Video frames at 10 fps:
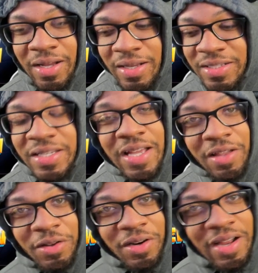
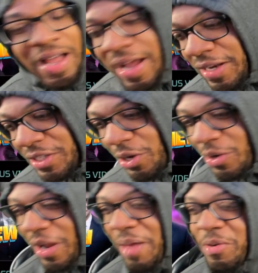together. All right. So,
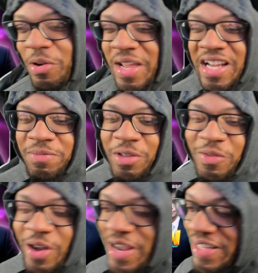y'all let me know in the comments below if
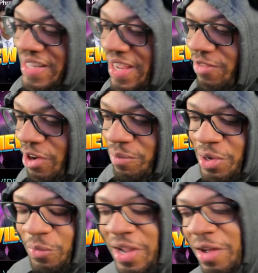y'all in today. If y'all going to be
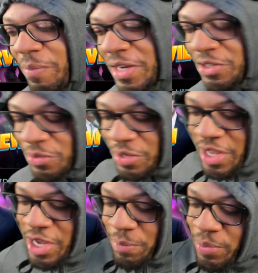around, make sure
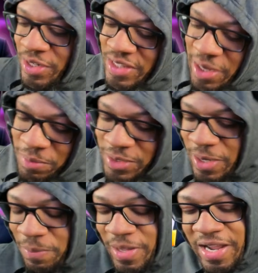put a thumbs
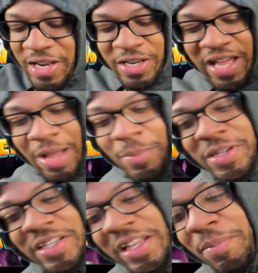up in the comments.
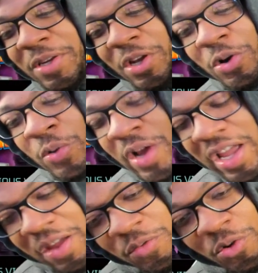And let me know
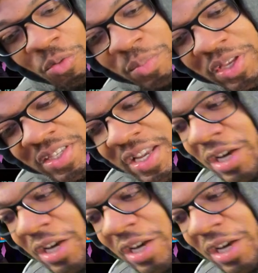if you're going to be sticking